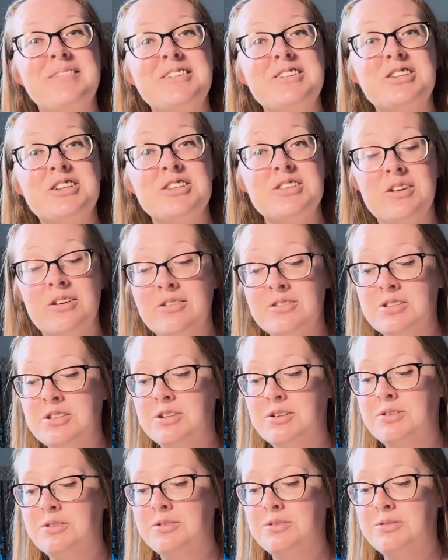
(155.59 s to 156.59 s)
She's
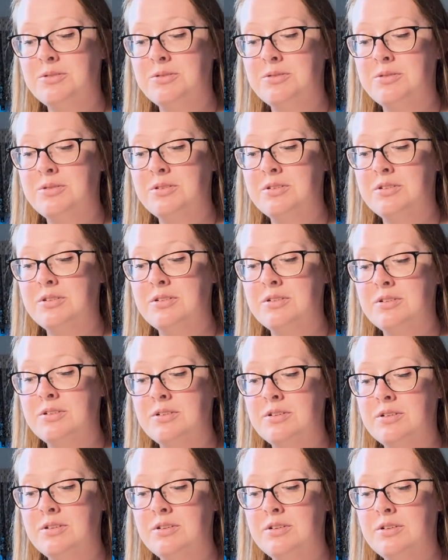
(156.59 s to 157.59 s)
also
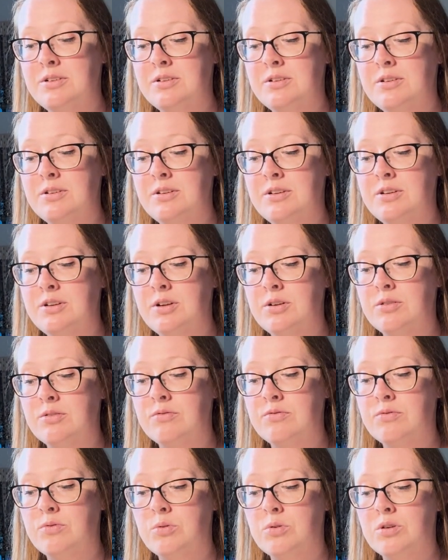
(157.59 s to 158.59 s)
known
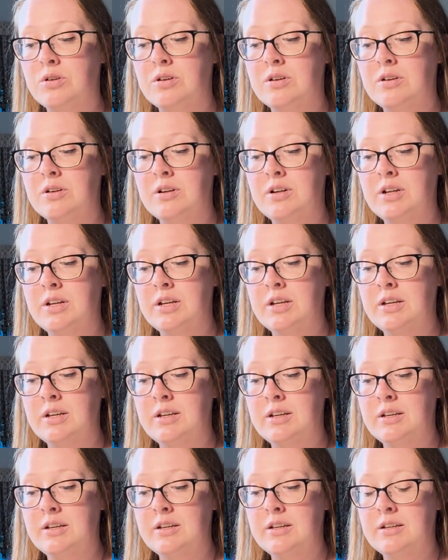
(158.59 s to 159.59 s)
for
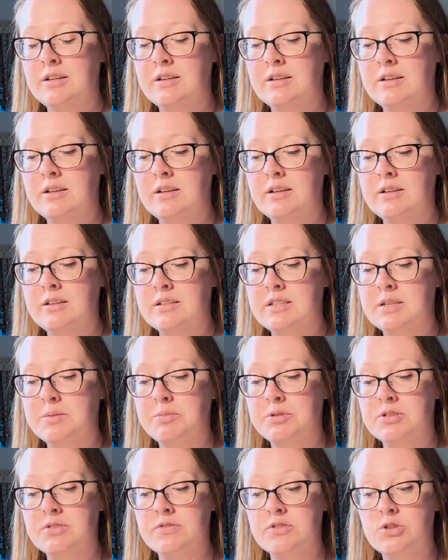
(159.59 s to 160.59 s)

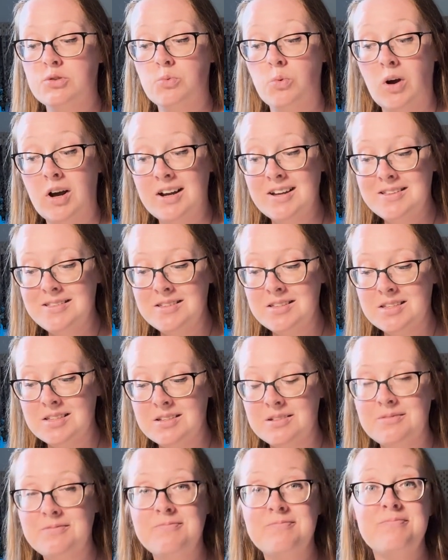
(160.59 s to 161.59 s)
symbols of swans,
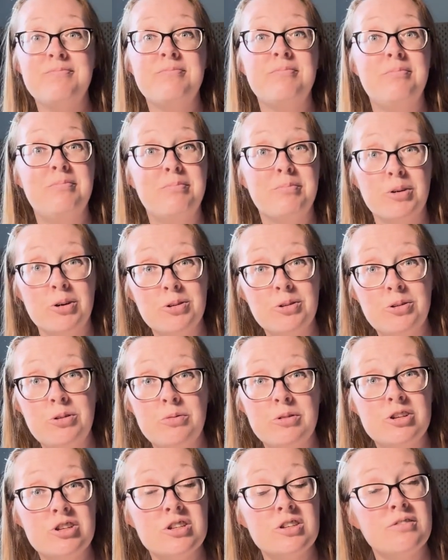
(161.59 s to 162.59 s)
myrtle,
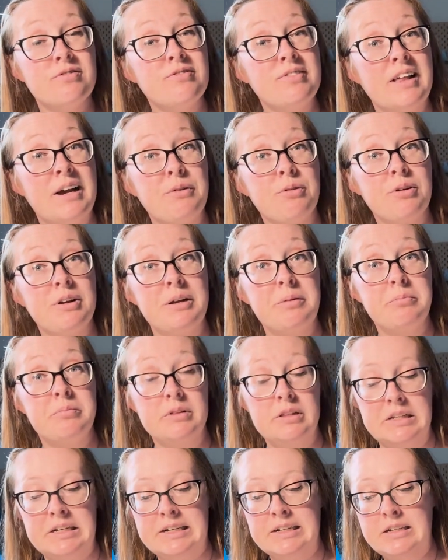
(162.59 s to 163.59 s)
which is a flowering
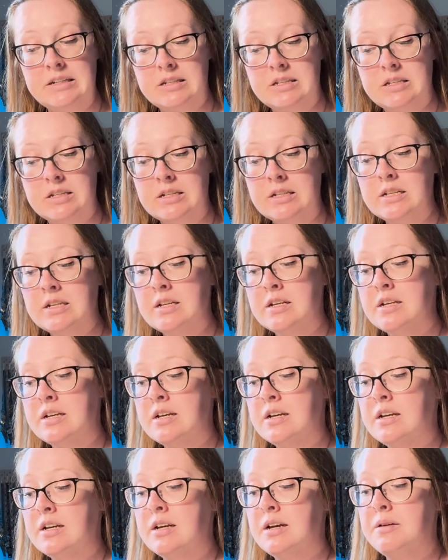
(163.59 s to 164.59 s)
plant,
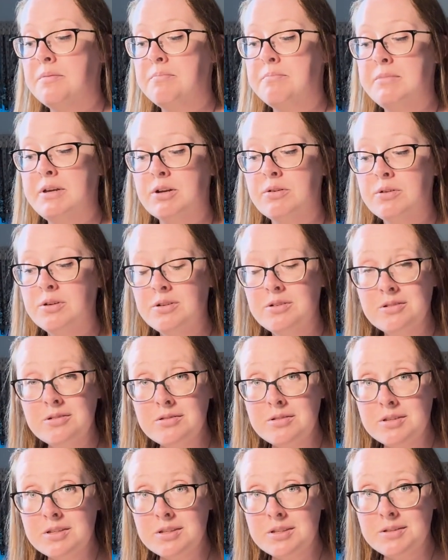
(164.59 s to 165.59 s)

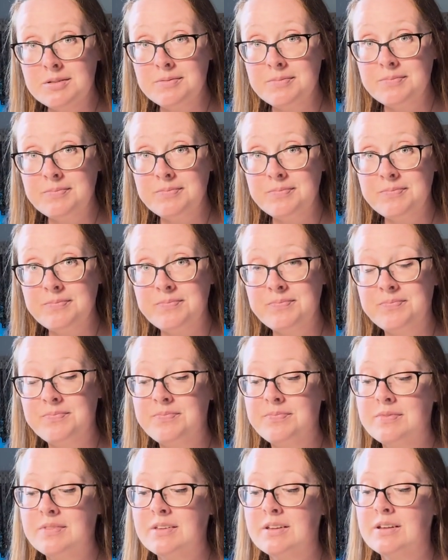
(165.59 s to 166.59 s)
mirrors,
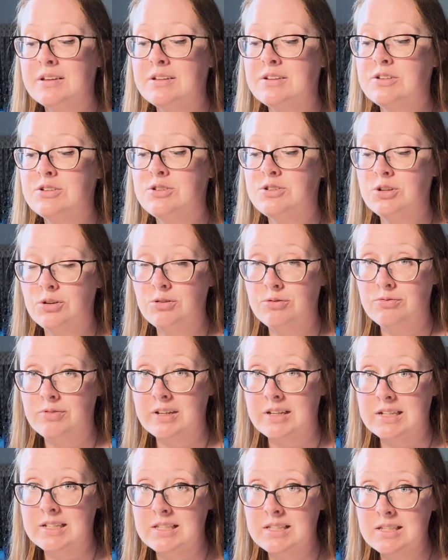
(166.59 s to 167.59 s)

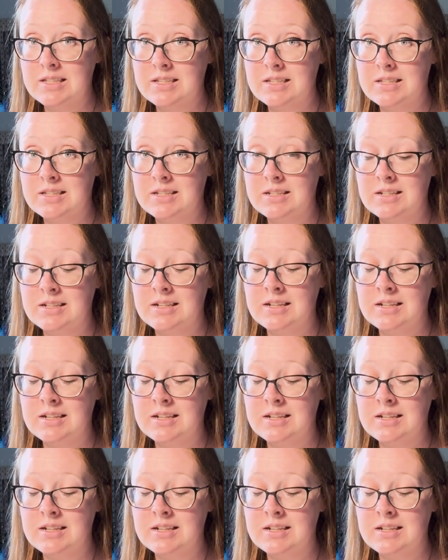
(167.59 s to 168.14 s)
dolphins,